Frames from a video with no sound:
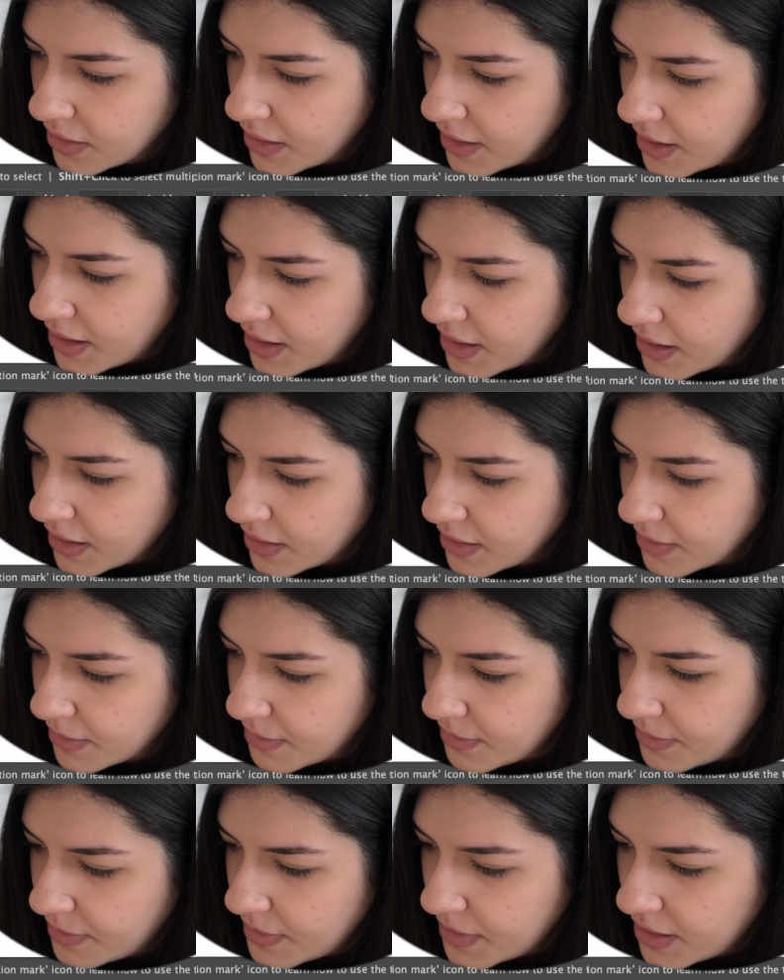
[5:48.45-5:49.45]
A and the
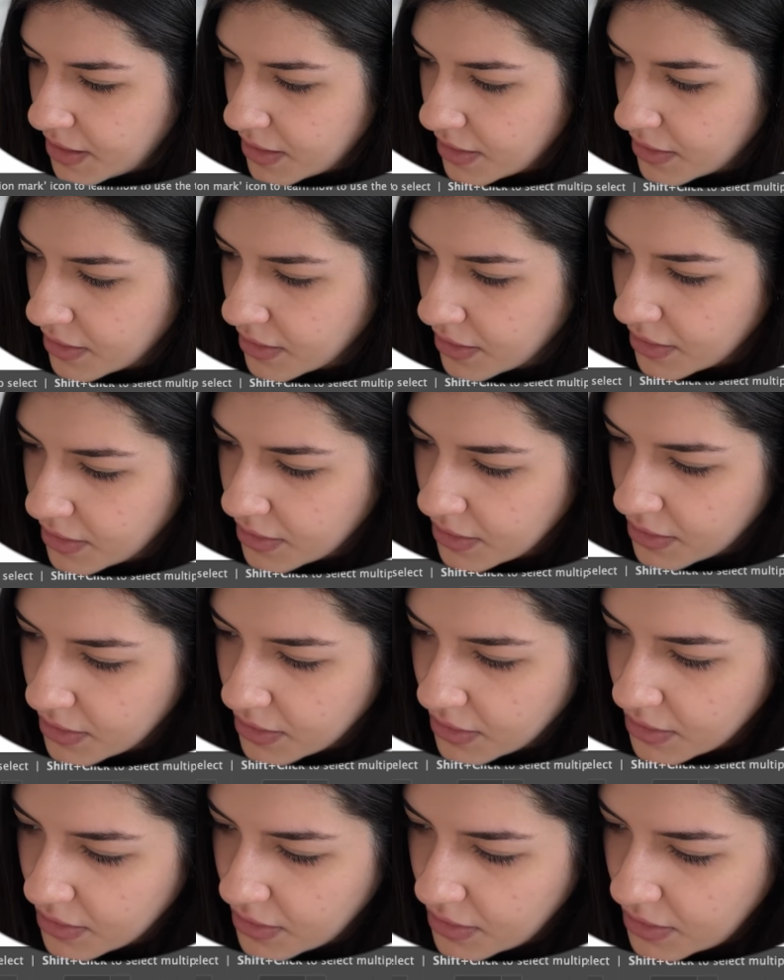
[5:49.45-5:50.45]
B, like
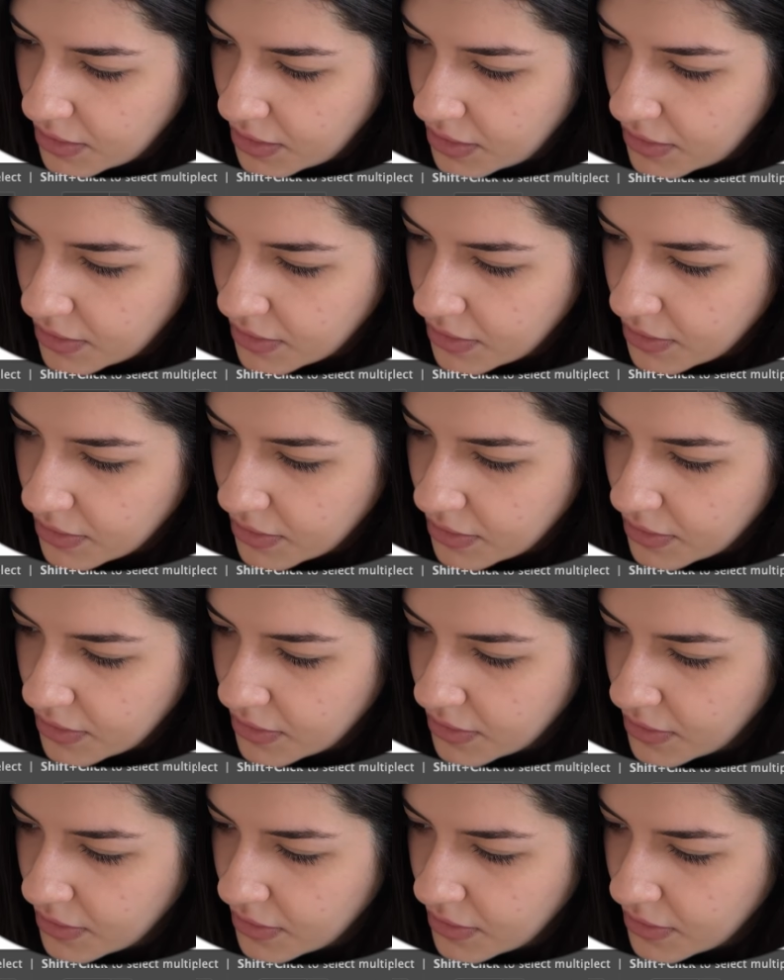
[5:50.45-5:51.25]
here.